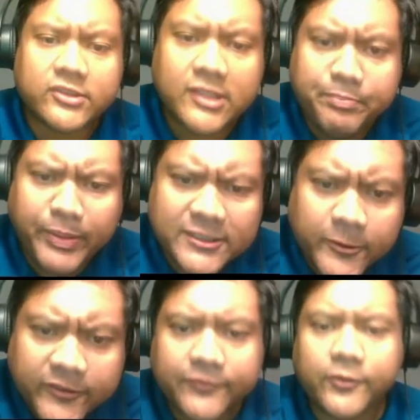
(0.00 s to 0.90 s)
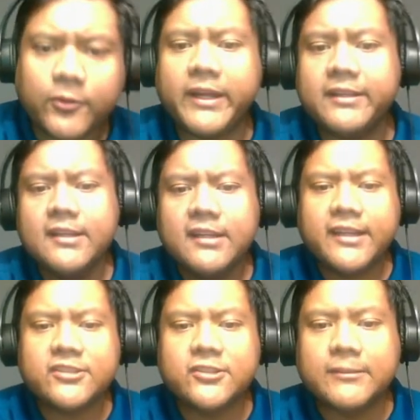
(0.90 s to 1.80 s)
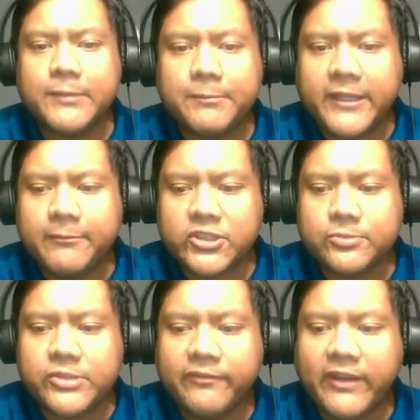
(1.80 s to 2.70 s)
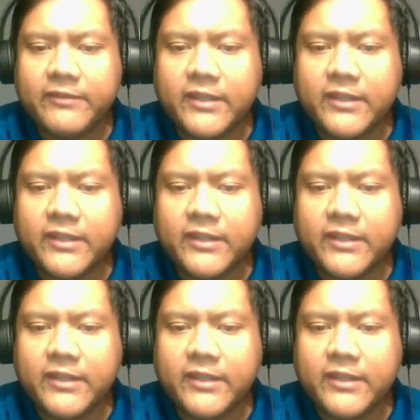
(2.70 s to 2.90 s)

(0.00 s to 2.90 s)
So the best move here for white is to simply play bishop d5.